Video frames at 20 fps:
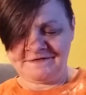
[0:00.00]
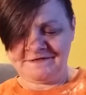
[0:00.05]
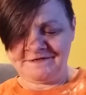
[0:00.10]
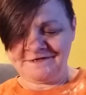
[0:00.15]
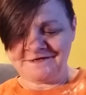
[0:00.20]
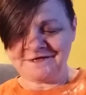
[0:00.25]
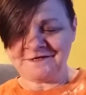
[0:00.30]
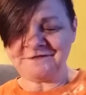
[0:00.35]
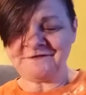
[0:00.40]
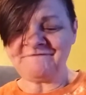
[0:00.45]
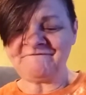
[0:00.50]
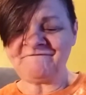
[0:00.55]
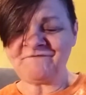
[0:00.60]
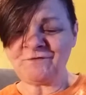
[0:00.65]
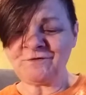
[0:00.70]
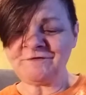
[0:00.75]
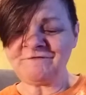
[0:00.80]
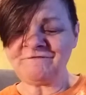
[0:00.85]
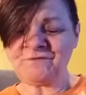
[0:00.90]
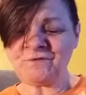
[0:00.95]
And the
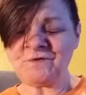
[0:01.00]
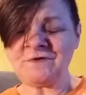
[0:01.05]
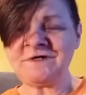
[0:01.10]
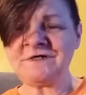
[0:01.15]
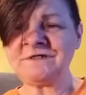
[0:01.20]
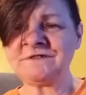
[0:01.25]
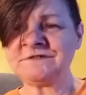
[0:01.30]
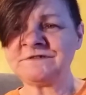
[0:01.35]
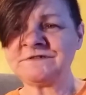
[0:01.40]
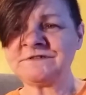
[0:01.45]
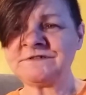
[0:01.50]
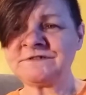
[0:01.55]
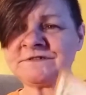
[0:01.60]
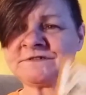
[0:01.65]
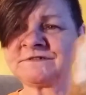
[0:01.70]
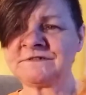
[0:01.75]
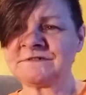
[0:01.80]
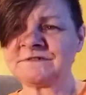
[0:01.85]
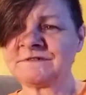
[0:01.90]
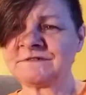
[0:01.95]
4 of Wands.
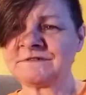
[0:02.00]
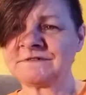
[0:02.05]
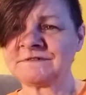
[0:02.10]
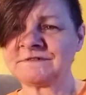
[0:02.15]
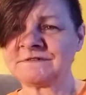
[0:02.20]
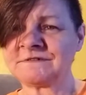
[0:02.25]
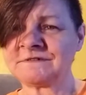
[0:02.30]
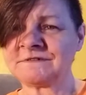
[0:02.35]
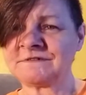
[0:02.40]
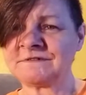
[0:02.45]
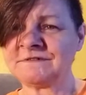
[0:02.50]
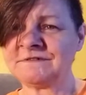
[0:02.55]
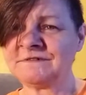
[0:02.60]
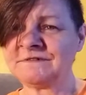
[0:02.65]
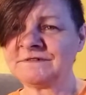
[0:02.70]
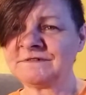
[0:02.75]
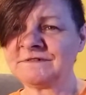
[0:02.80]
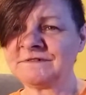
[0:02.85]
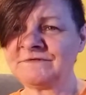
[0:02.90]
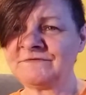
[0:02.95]

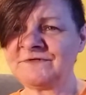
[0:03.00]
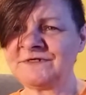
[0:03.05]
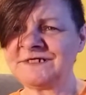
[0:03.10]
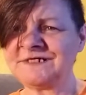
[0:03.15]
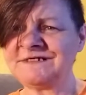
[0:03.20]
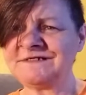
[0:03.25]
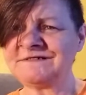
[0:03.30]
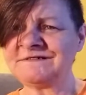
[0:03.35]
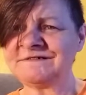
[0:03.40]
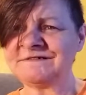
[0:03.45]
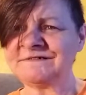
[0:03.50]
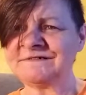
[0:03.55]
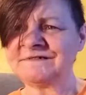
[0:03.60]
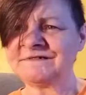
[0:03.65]
Wow.